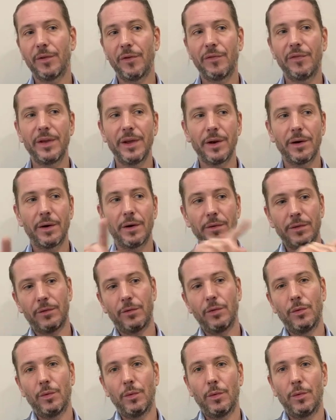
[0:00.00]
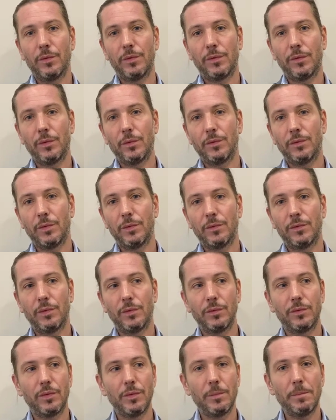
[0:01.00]
The fear
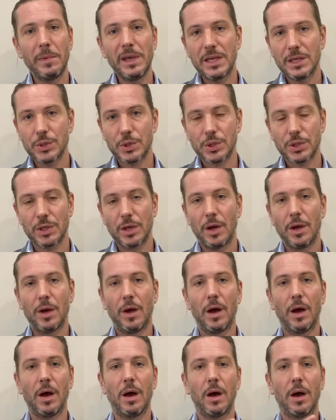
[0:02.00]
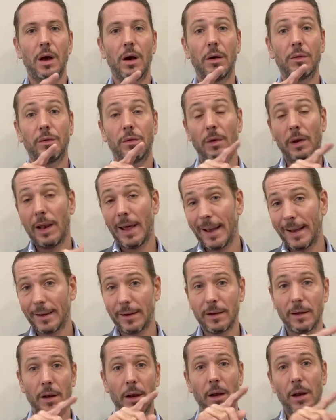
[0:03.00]
to miss or to
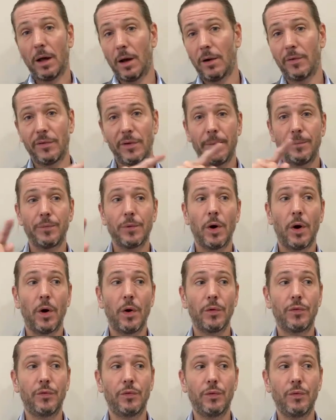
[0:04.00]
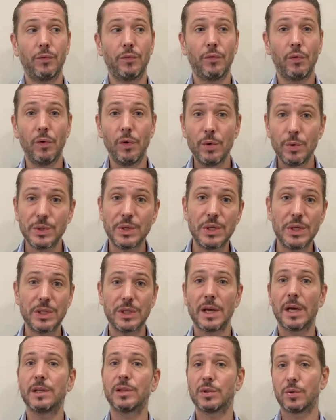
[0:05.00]
lack love or to lose
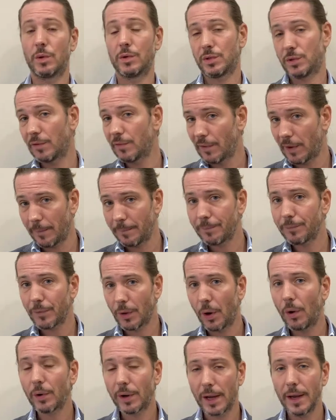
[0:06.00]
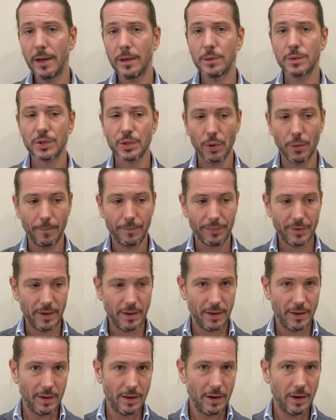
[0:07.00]
it and so on and so forth. Okay, so
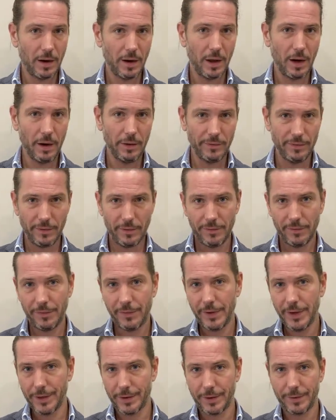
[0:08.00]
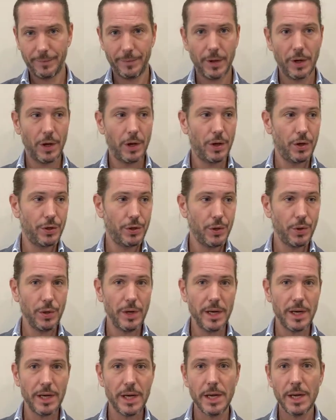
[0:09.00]
love, fear,
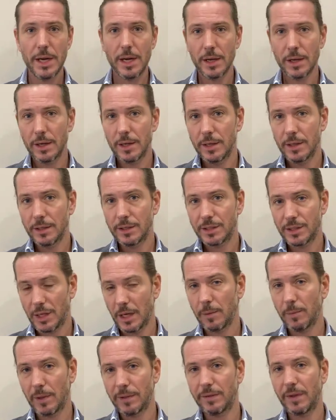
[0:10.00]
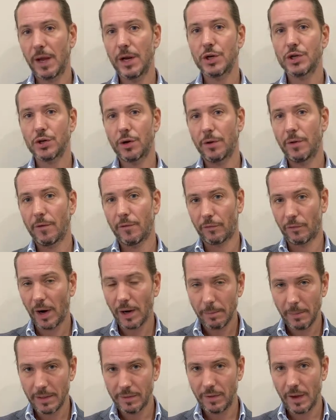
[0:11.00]
unity, segmentation,
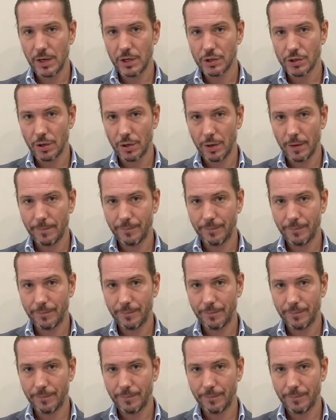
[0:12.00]
fragmentation.